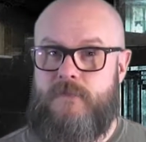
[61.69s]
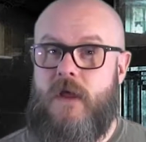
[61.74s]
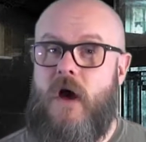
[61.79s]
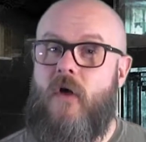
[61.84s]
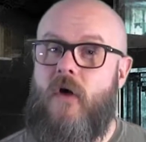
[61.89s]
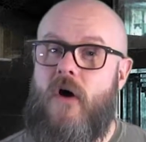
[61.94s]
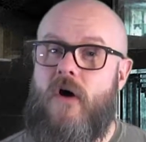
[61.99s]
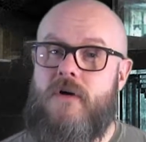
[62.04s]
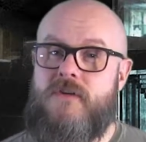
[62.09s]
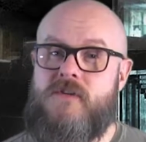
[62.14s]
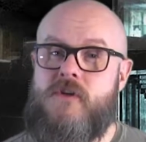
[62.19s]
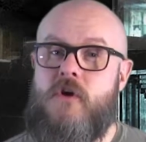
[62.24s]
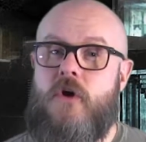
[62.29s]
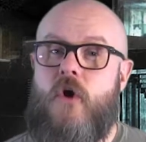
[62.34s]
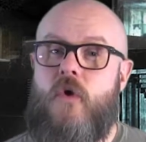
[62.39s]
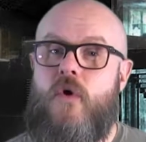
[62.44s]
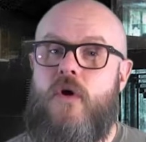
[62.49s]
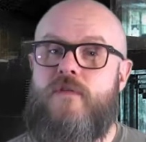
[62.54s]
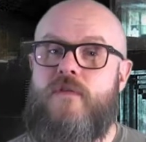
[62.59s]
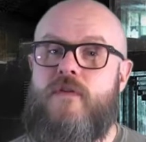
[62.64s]
I'll also
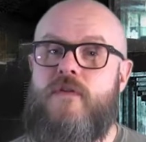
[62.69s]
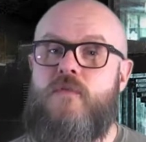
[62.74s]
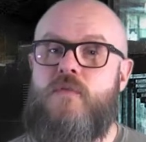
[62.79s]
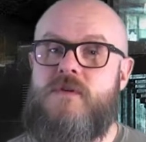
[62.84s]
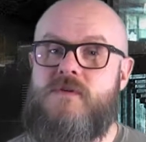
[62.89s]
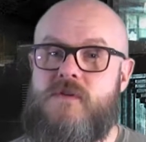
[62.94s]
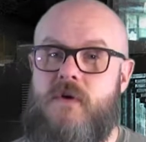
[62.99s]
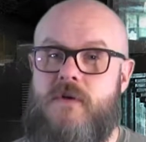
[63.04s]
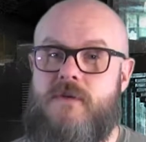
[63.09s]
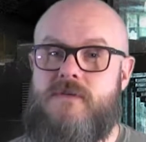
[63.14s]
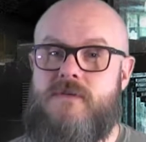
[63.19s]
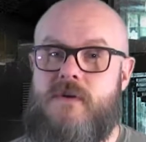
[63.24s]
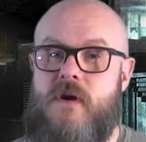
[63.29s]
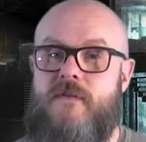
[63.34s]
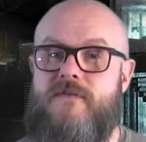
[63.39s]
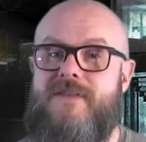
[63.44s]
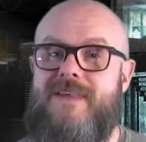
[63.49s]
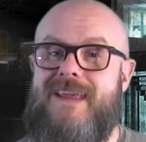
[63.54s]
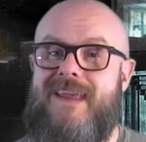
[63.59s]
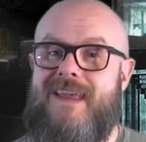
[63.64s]
go over the results of the